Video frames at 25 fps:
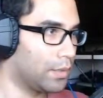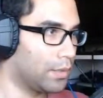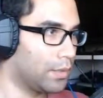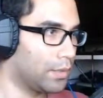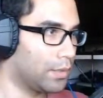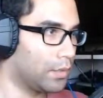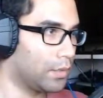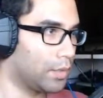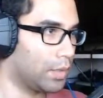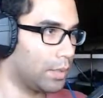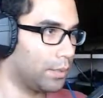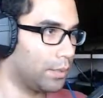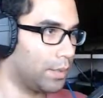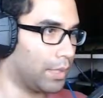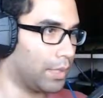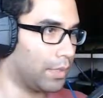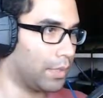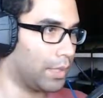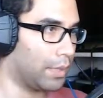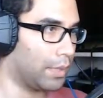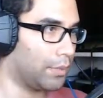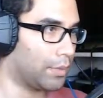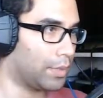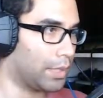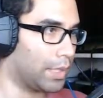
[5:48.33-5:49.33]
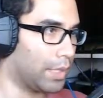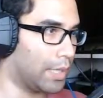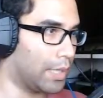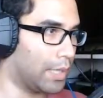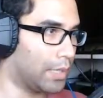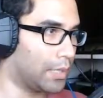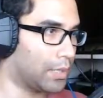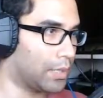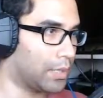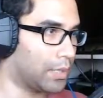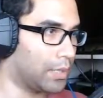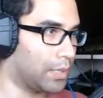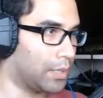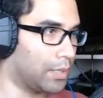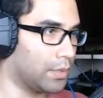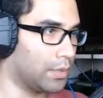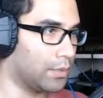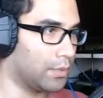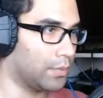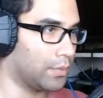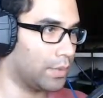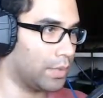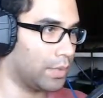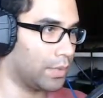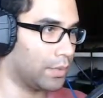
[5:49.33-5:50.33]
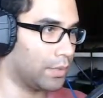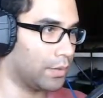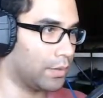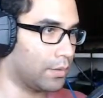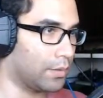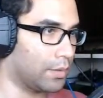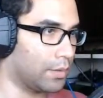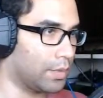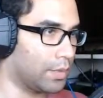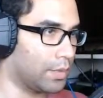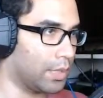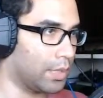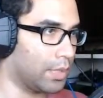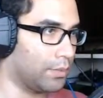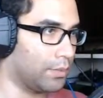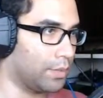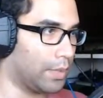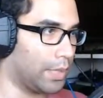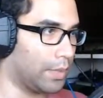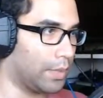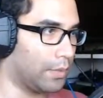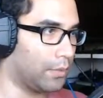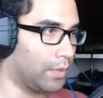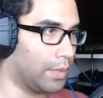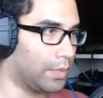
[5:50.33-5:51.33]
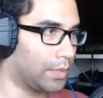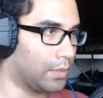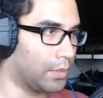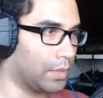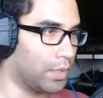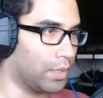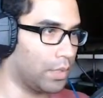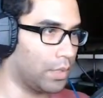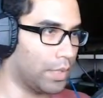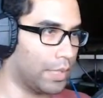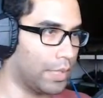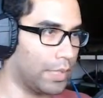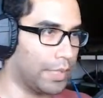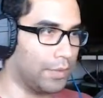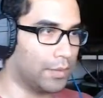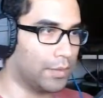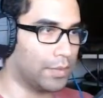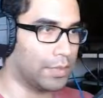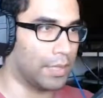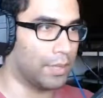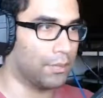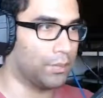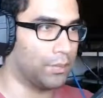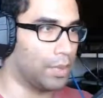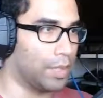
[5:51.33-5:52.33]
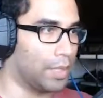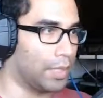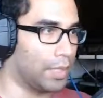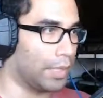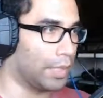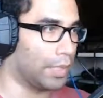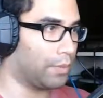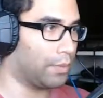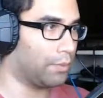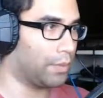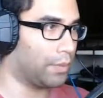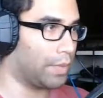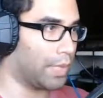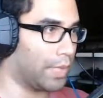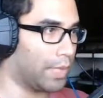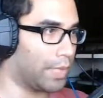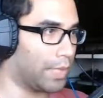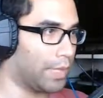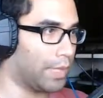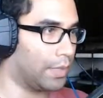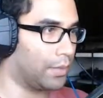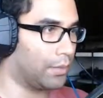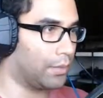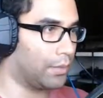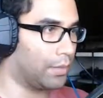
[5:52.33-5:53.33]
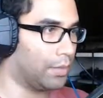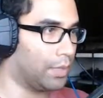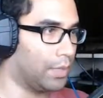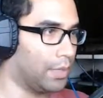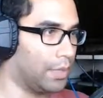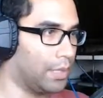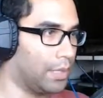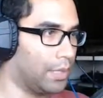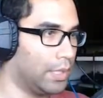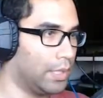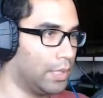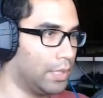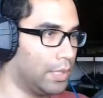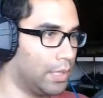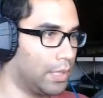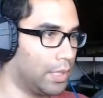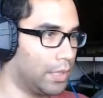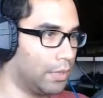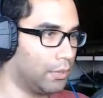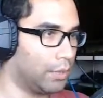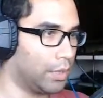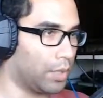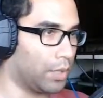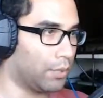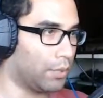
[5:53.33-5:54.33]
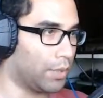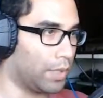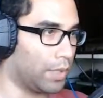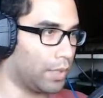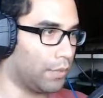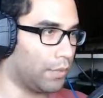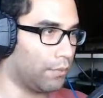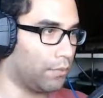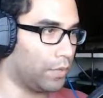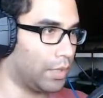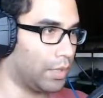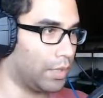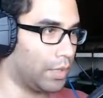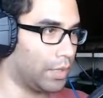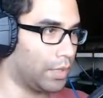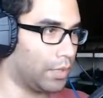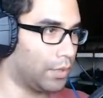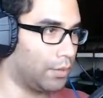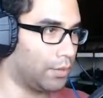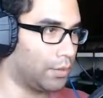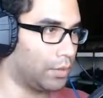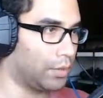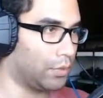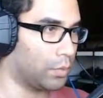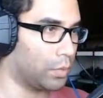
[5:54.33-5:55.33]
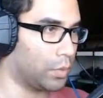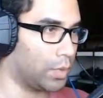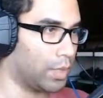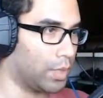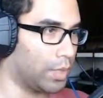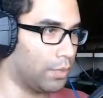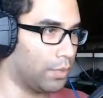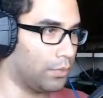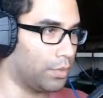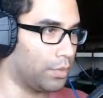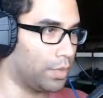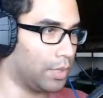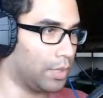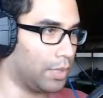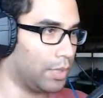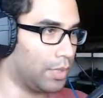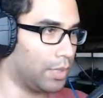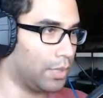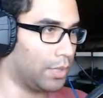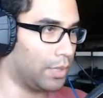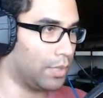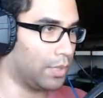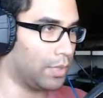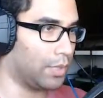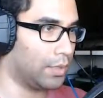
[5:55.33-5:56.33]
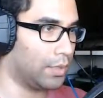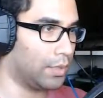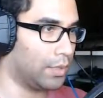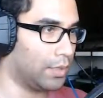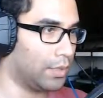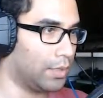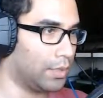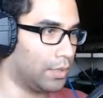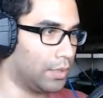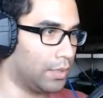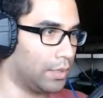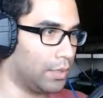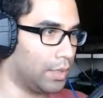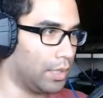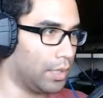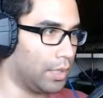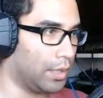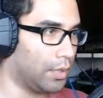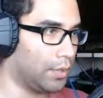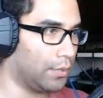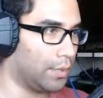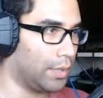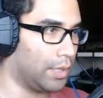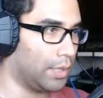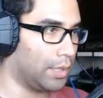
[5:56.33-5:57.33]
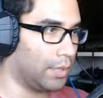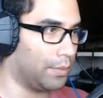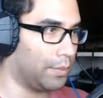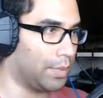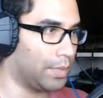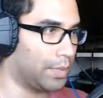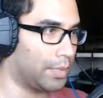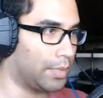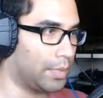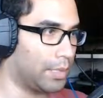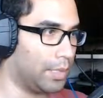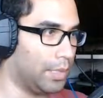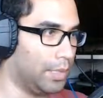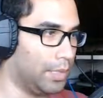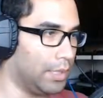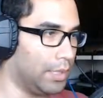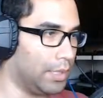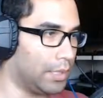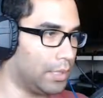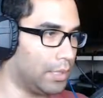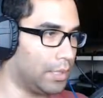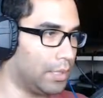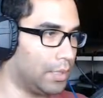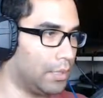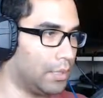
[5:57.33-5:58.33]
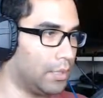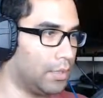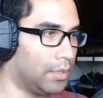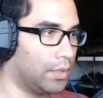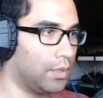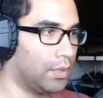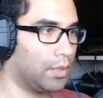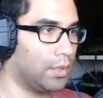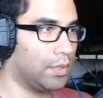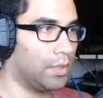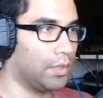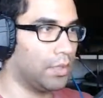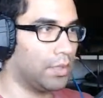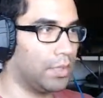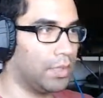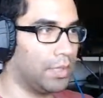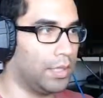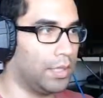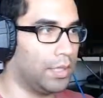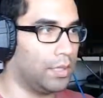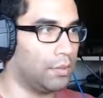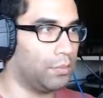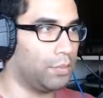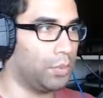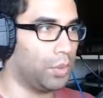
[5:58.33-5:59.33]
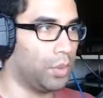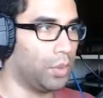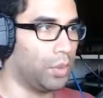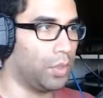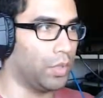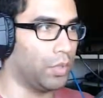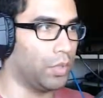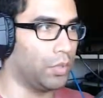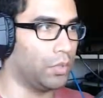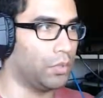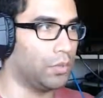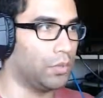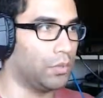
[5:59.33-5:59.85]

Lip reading: Draw a pentagram with the ashes, black, inside a black and white square. Okay, that was that. Put a lighted black candle. Very pointed pen. Fill a cauldron with water and put it the other elements in it. And boil.